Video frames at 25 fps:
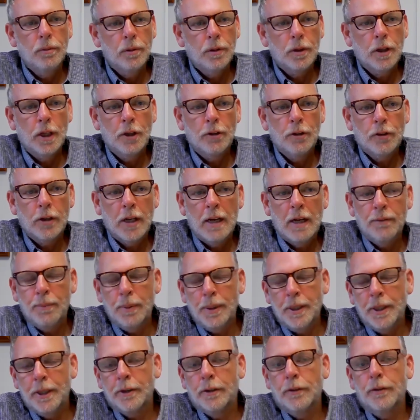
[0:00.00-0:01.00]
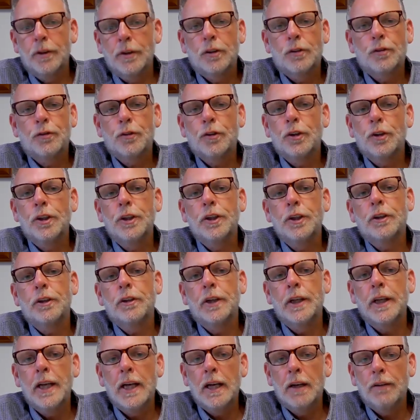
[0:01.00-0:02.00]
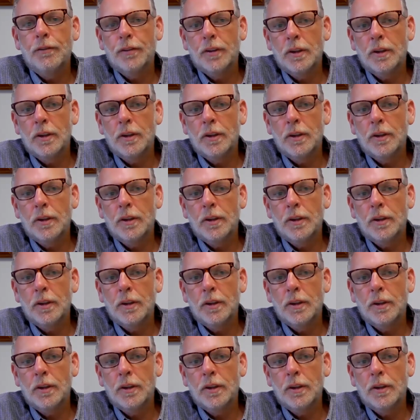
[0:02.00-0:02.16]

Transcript: country, I've been hearing this for a year and a half.